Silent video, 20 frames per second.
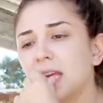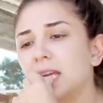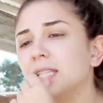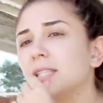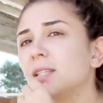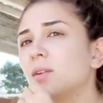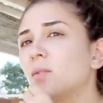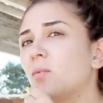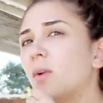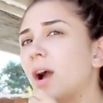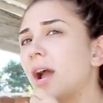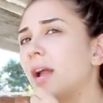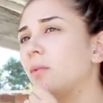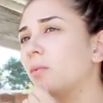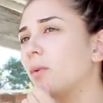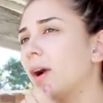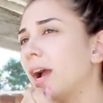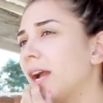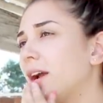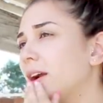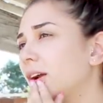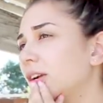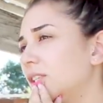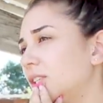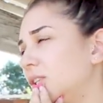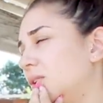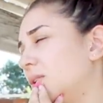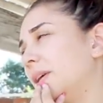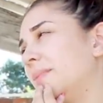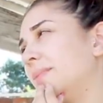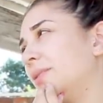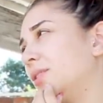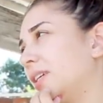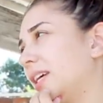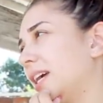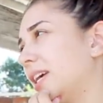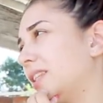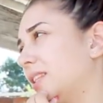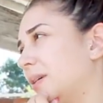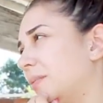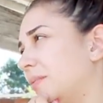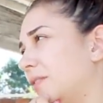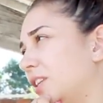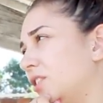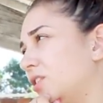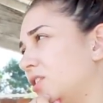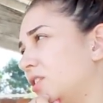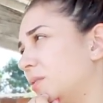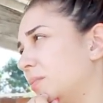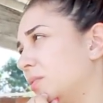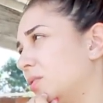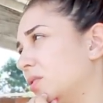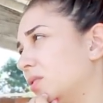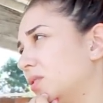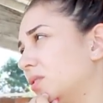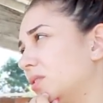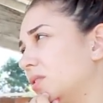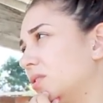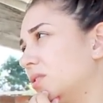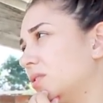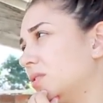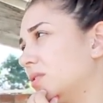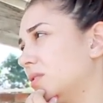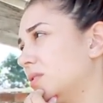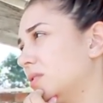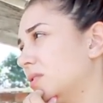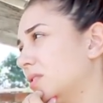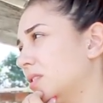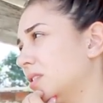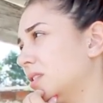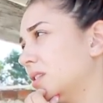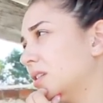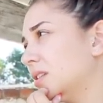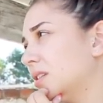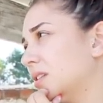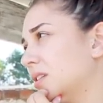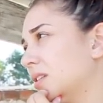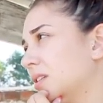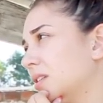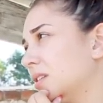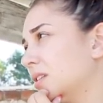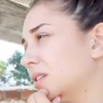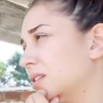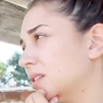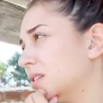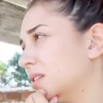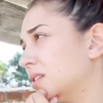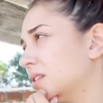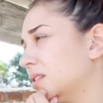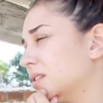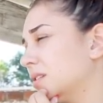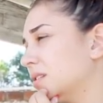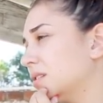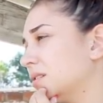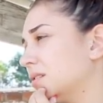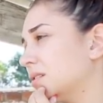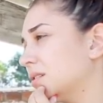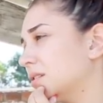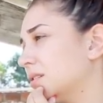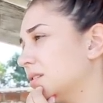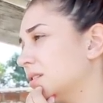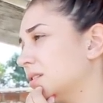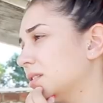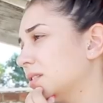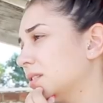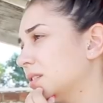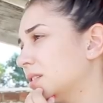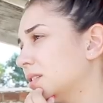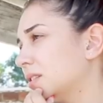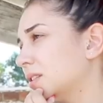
But Is so- it why? Why aren't you able to get them vegetables? Uh, it would be another expense.